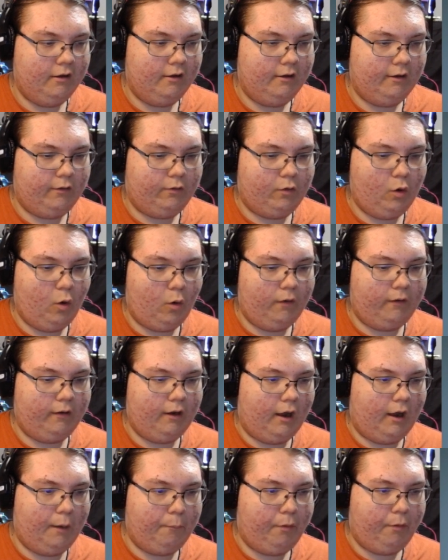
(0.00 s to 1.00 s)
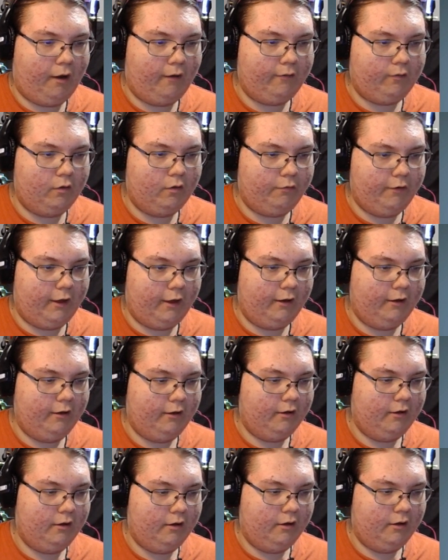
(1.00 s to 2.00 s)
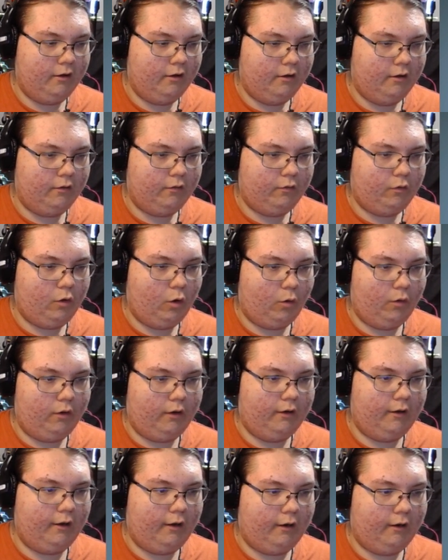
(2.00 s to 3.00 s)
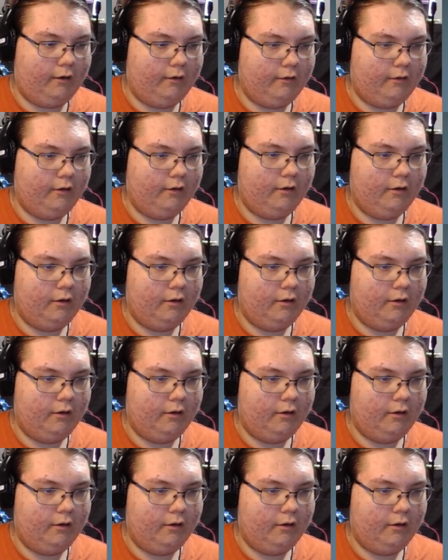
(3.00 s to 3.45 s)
There's totally not an imposter over there. Totally not.